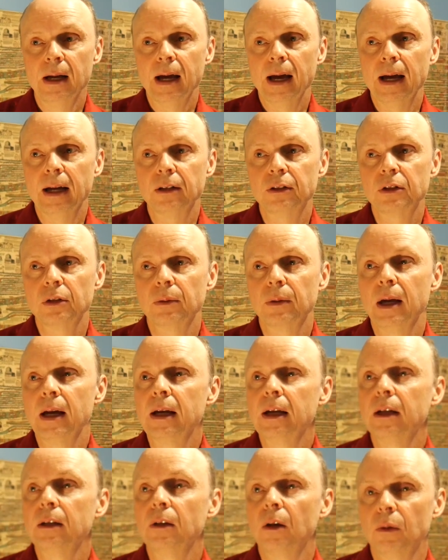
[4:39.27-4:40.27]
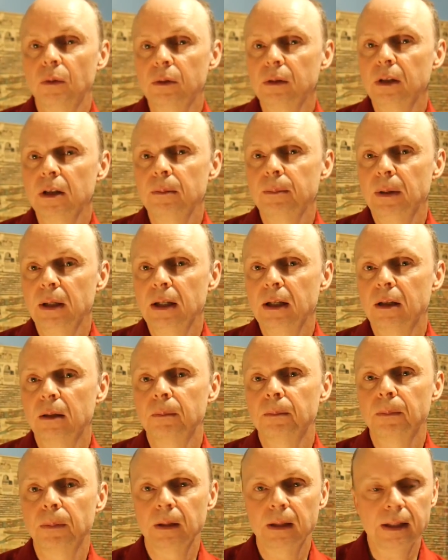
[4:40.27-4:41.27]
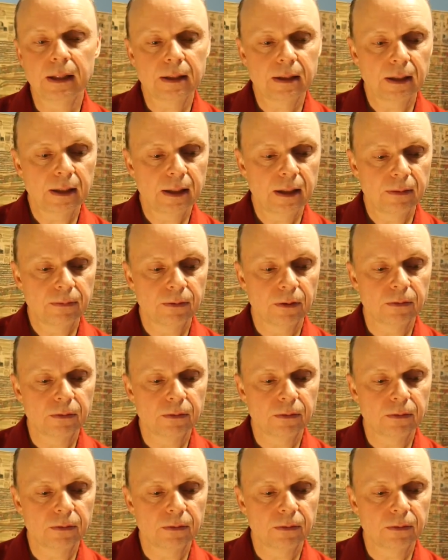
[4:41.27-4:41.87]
And so they can only be completely